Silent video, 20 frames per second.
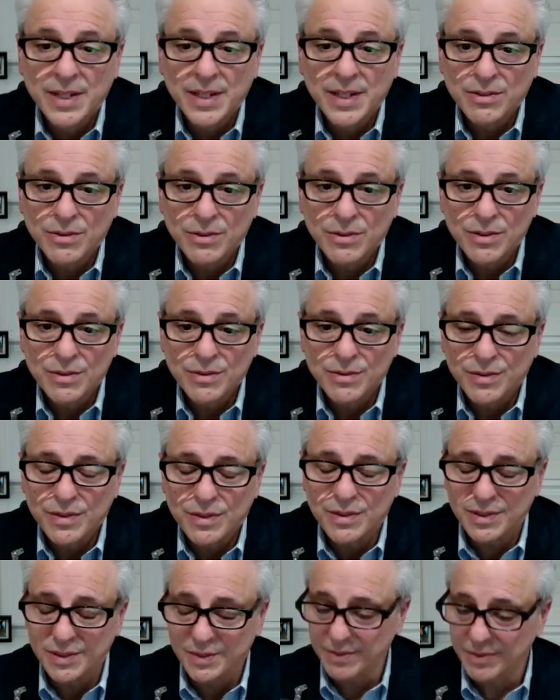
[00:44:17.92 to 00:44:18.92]
that sort of
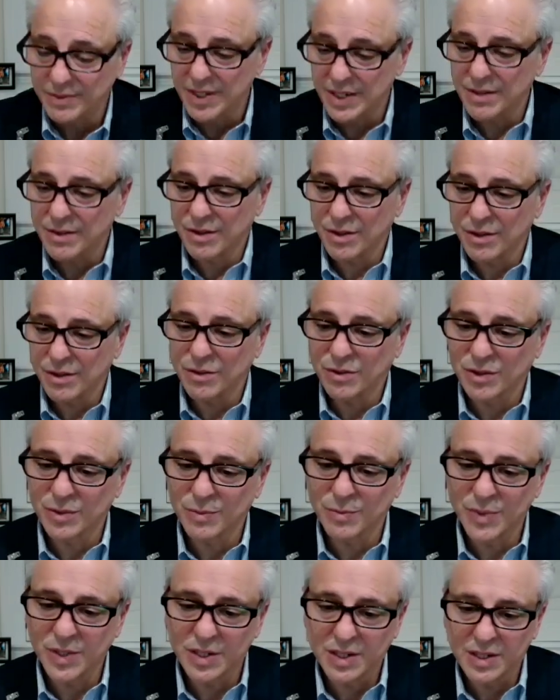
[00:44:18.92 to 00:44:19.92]

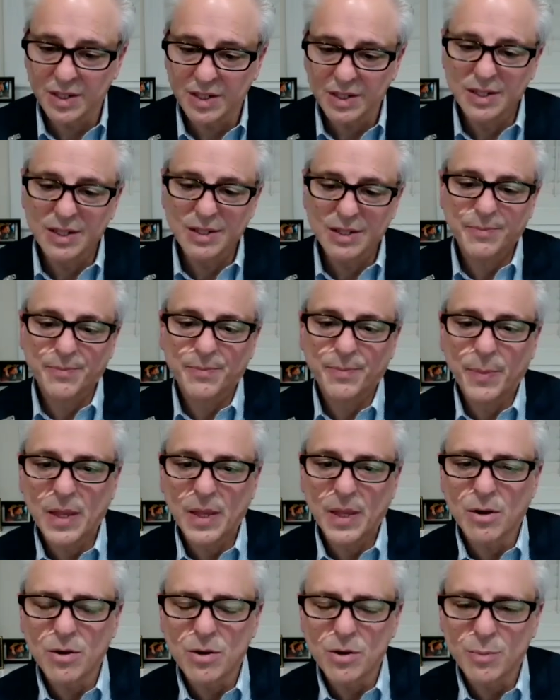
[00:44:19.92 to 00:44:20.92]
ethos. But,
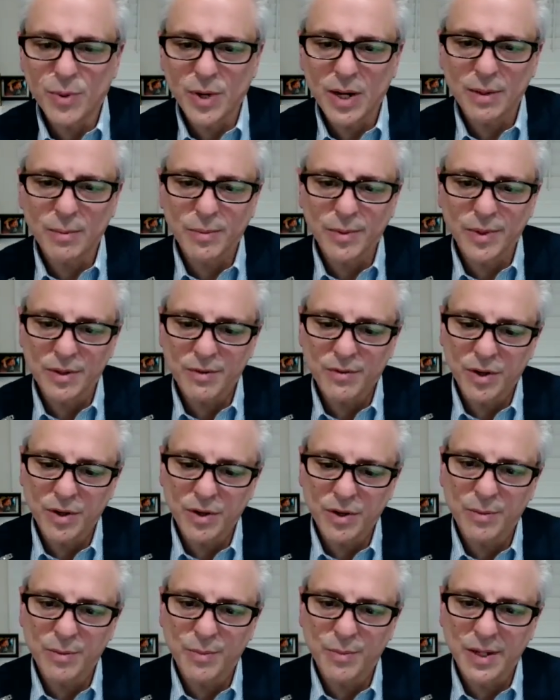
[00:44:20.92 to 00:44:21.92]
you probably have
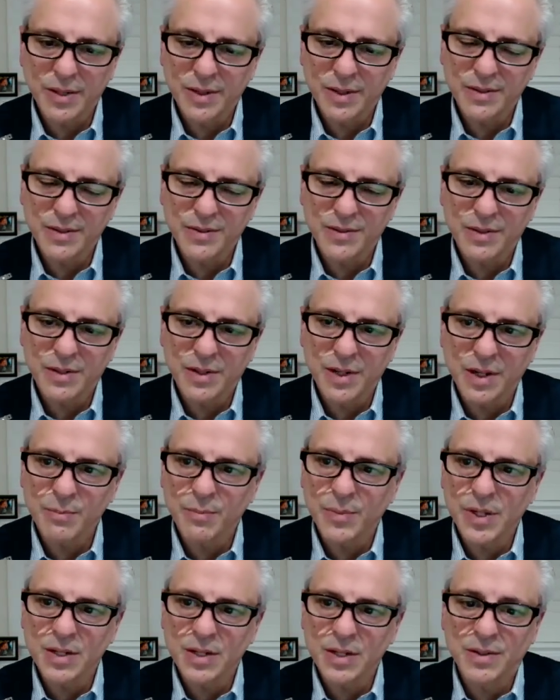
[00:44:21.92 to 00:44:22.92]
heard about these
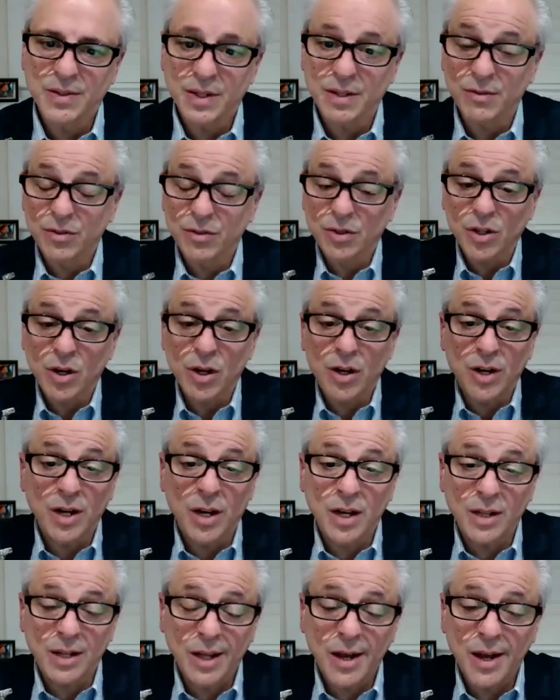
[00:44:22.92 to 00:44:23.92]
companies that have
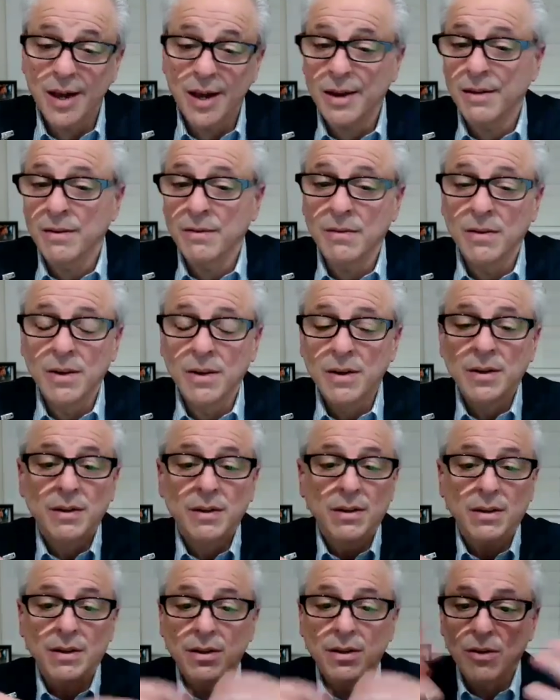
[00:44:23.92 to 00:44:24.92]
started online,
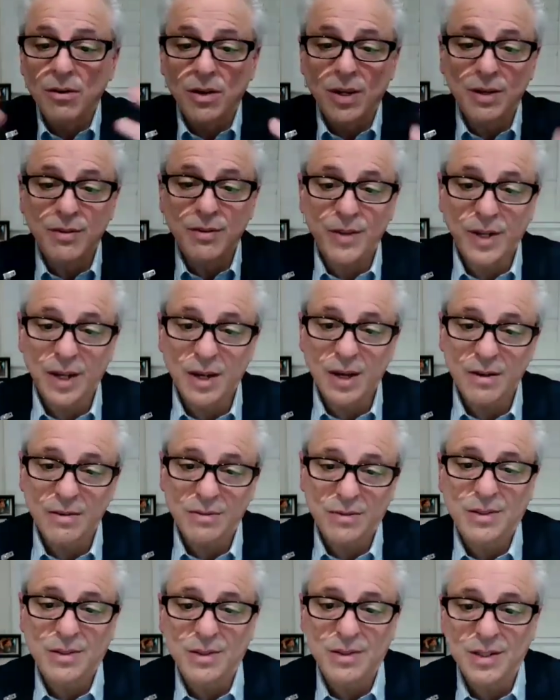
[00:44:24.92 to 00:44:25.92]
giving
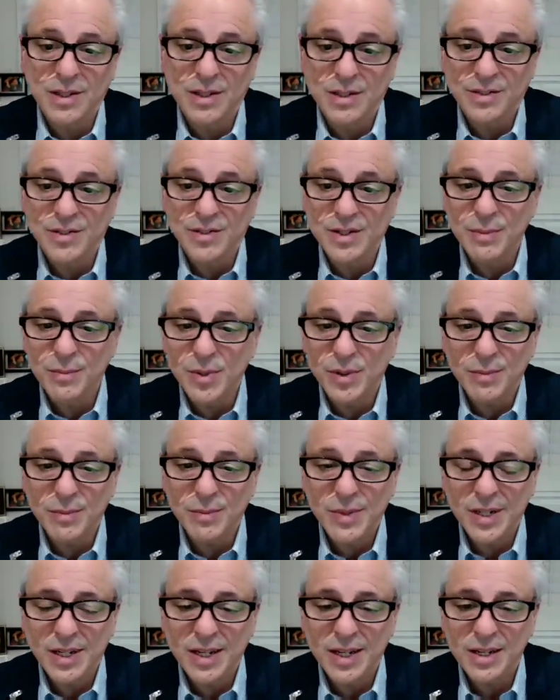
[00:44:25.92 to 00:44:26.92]
out
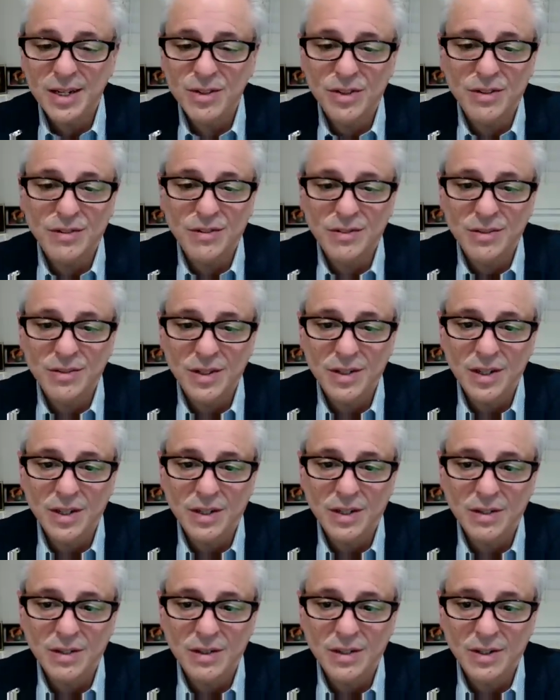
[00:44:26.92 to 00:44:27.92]
stimulant medications
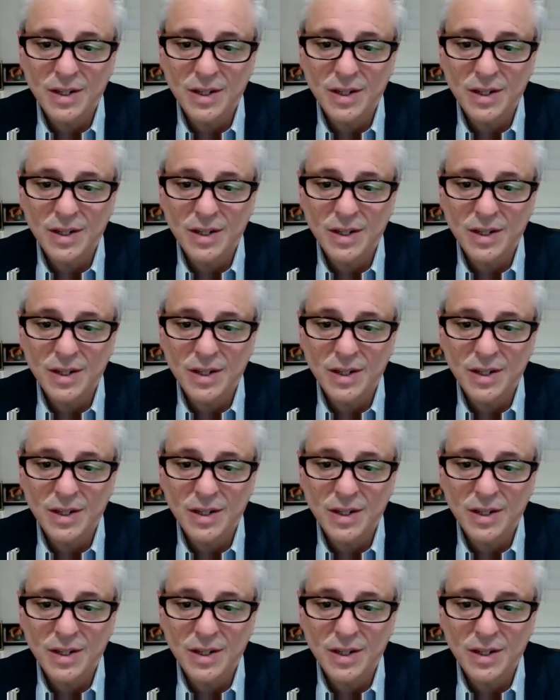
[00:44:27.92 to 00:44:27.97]
like